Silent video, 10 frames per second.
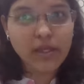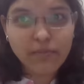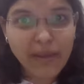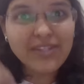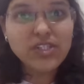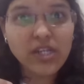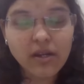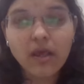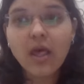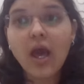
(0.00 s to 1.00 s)

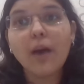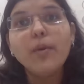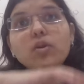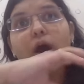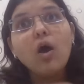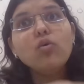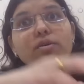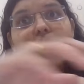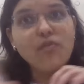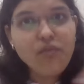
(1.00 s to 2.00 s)
mentioned about
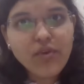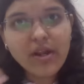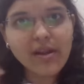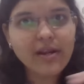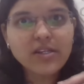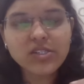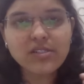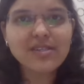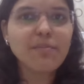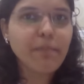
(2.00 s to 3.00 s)
how different
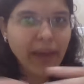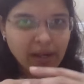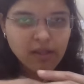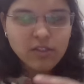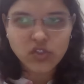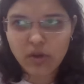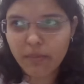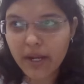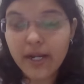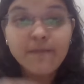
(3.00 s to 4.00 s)
conditions impact the stock
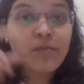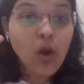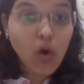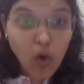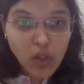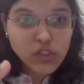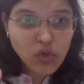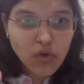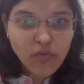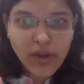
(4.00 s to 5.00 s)
market. Also,
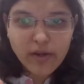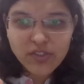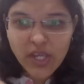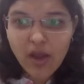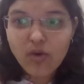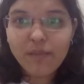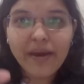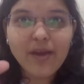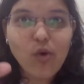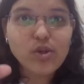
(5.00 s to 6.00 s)
don't forget to check out
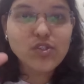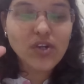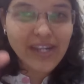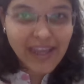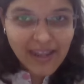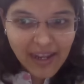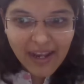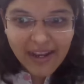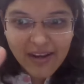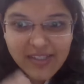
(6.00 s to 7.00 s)
my course on
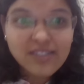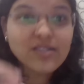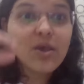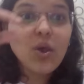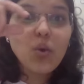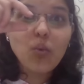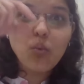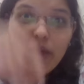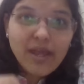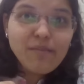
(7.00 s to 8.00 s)
technical analysis,
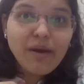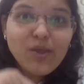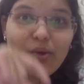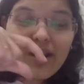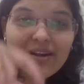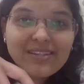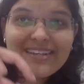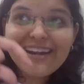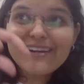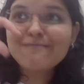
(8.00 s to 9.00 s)
whereby you will
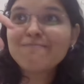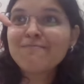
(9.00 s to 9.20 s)
understand